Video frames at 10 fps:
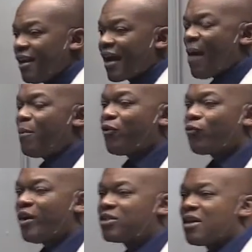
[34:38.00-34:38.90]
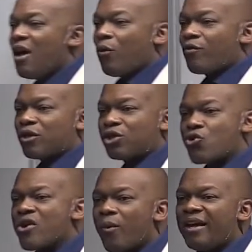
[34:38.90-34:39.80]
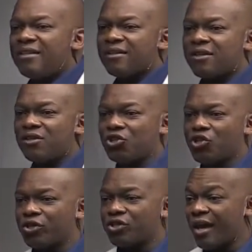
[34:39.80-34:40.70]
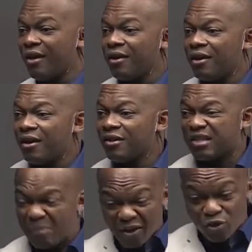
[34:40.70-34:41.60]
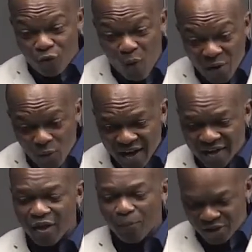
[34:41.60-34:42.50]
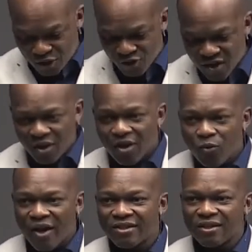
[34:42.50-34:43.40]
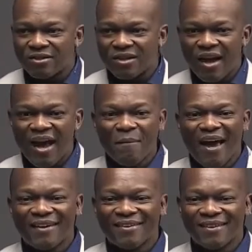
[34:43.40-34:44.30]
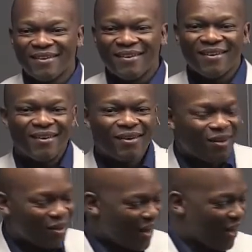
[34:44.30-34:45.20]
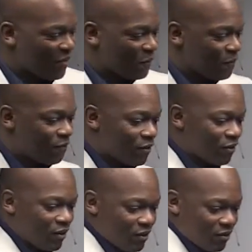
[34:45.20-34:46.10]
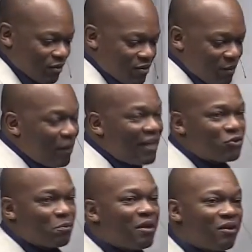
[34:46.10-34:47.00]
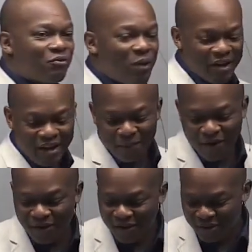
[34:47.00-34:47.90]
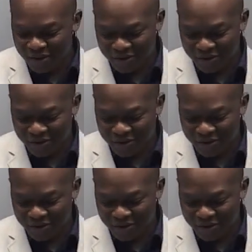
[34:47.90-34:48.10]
In a couple of weeks, we've got three weddings in the church, eh? In the space of one week, there'll be three weddings. Amen. Amen. Okay. This is the place to be if you want to get married.